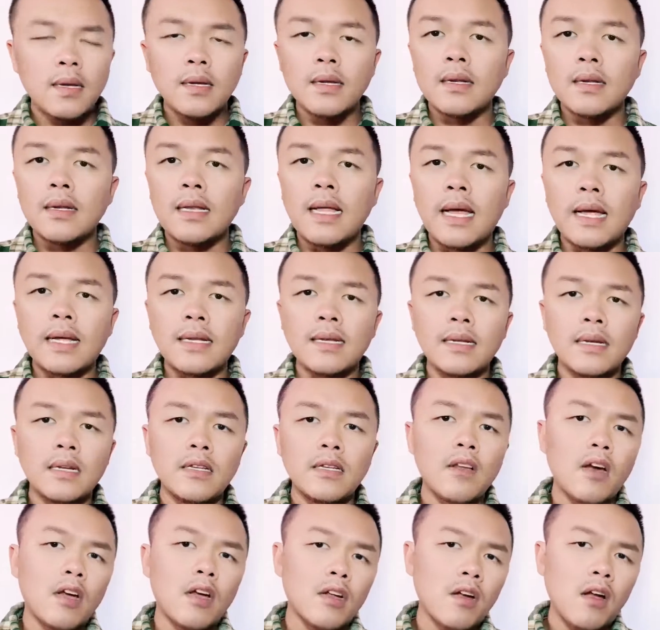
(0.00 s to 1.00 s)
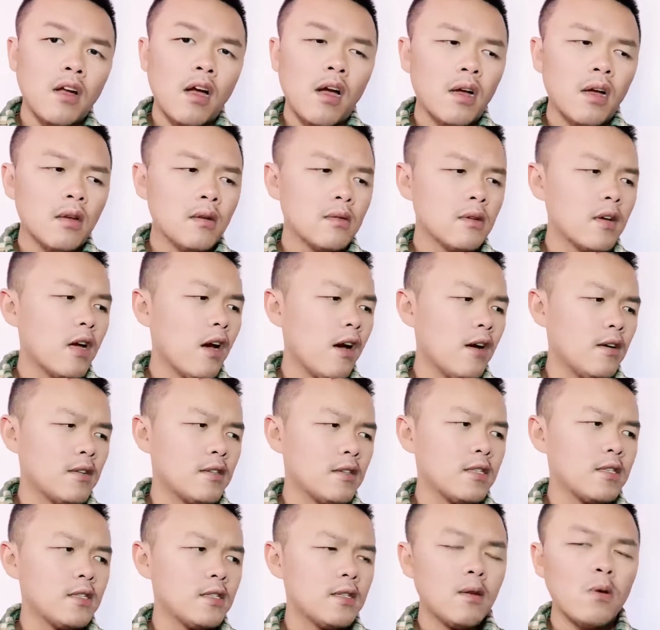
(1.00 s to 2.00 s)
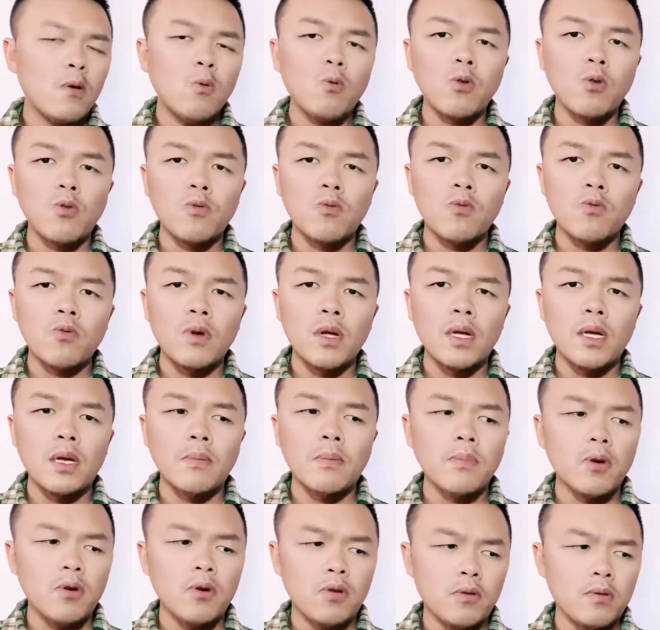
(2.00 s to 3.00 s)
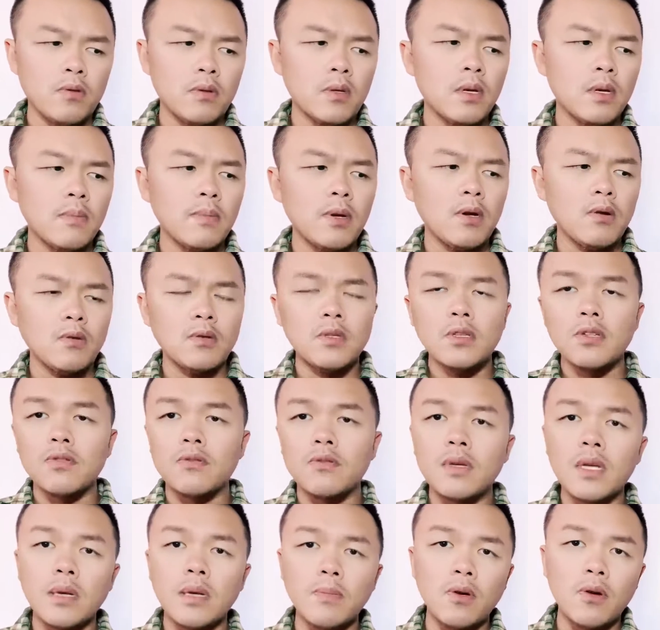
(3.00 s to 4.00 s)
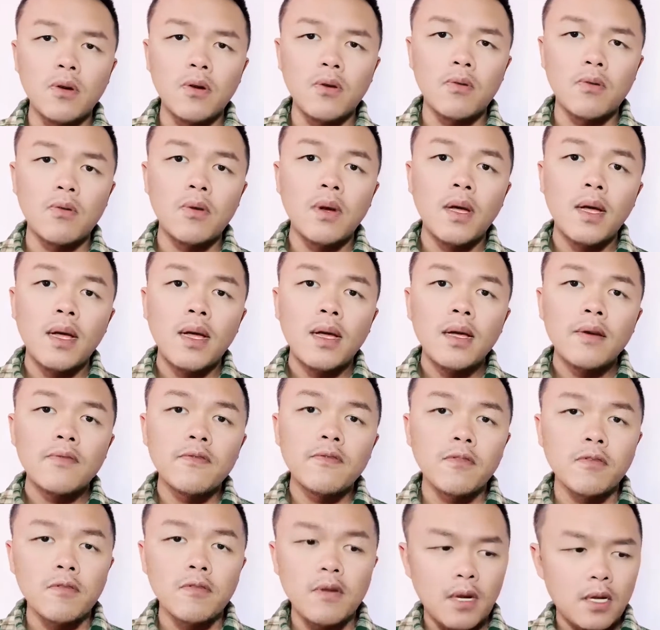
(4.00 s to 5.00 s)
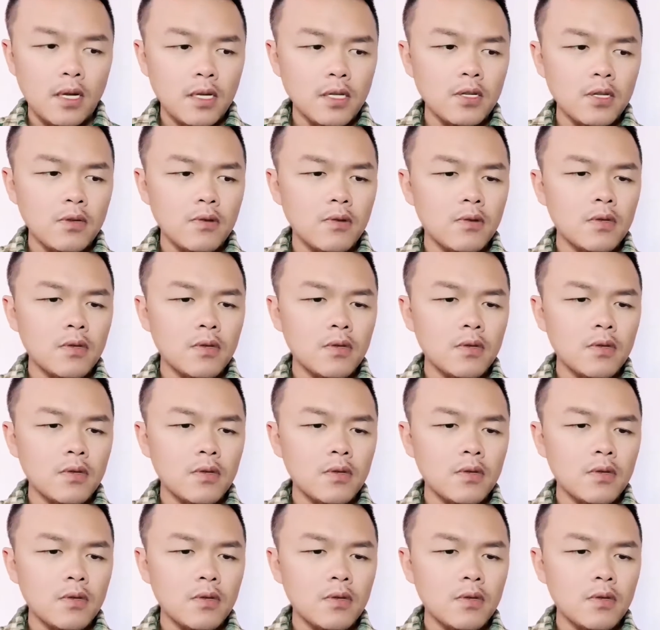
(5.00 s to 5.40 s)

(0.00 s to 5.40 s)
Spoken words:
likely not cause root burn compared to chemical fertilizer.